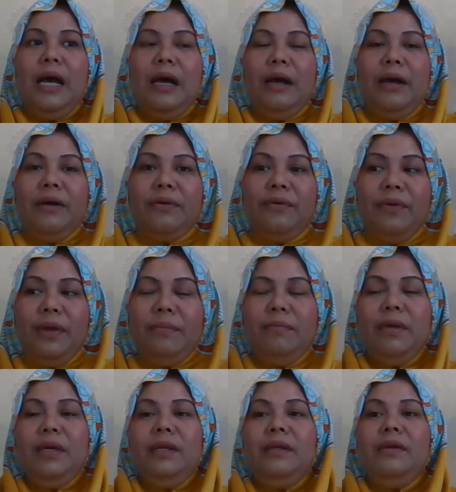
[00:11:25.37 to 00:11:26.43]

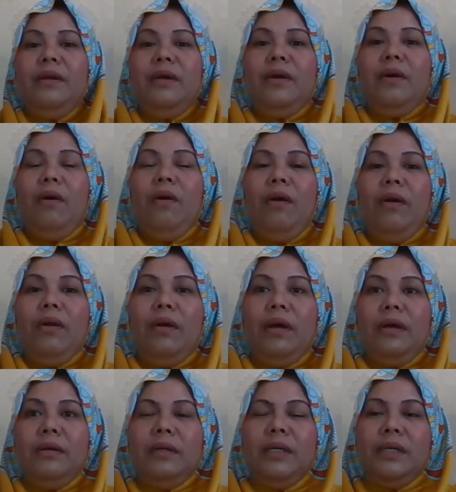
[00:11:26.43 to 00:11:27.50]
agreement
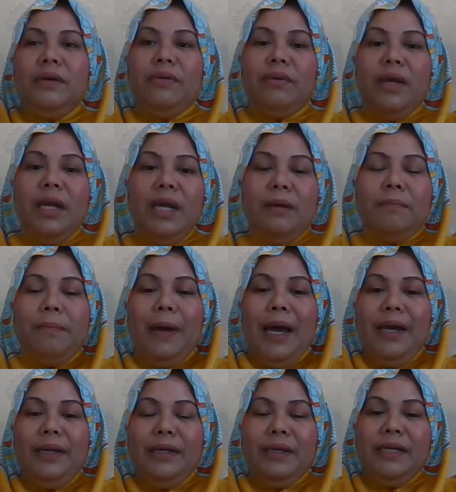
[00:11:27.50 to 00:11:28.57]
or agreed
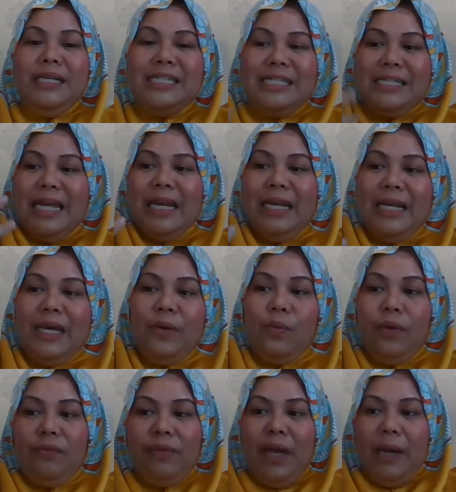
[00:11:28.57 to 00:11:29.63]
by the seller
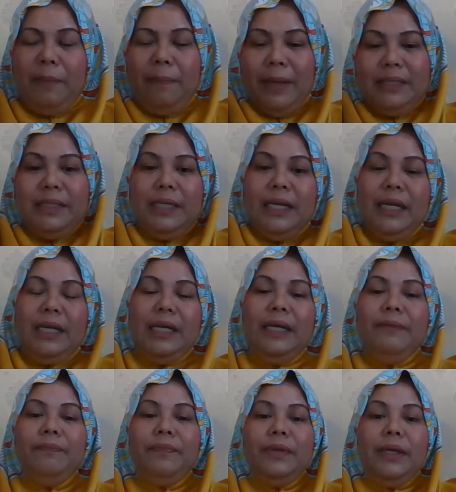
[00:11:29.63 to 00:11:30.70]
with that particular,
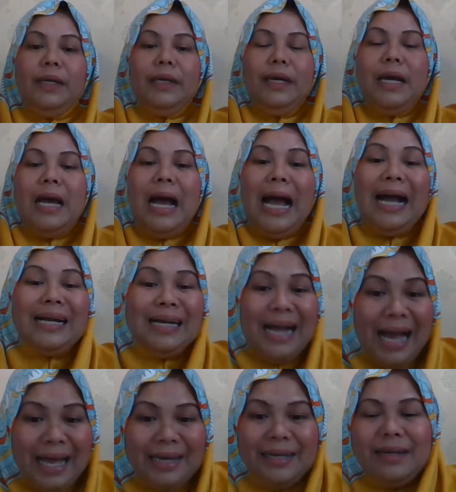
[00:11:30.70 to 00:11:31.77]
yeah,
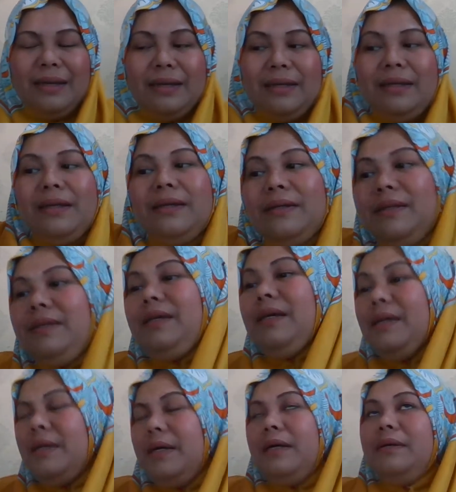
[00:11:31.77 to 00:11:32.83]
akad,
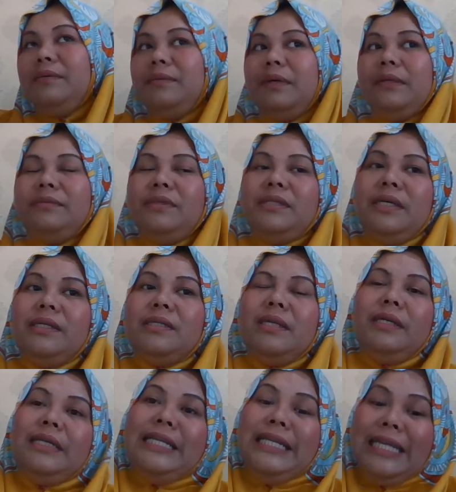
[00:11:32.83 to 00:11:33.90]
what says
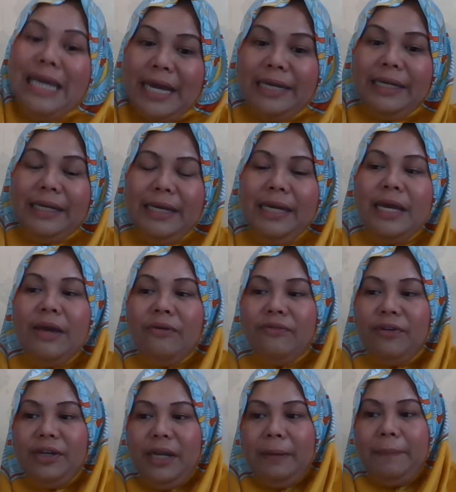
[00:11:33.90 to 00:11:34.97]
niat, yeah,
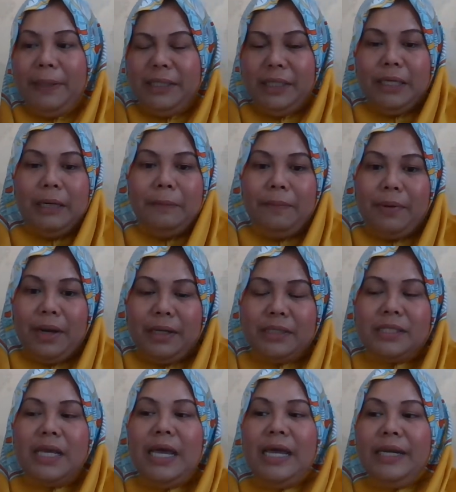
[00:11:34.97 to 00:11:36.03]
for that particular
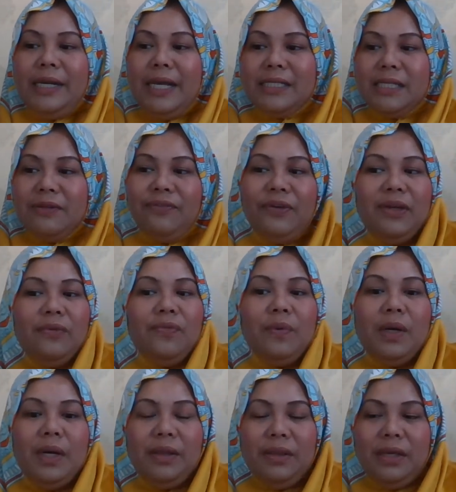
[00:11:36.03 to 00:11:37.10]
price. Next, the fifth
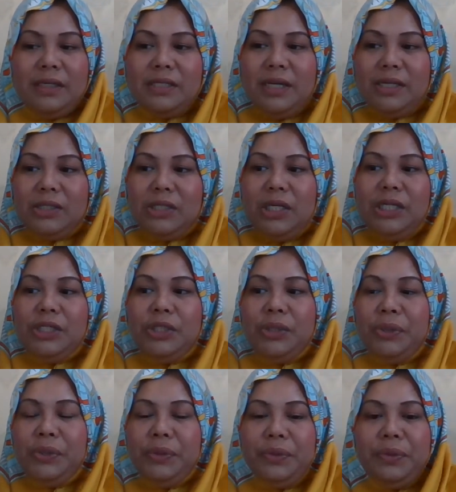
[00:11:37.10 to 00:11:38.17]
one is actually
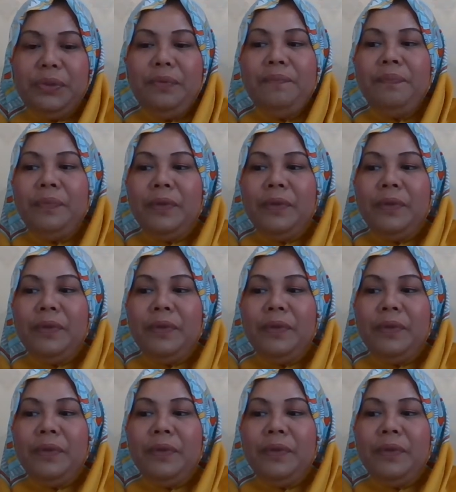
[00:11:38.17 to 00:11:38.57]
to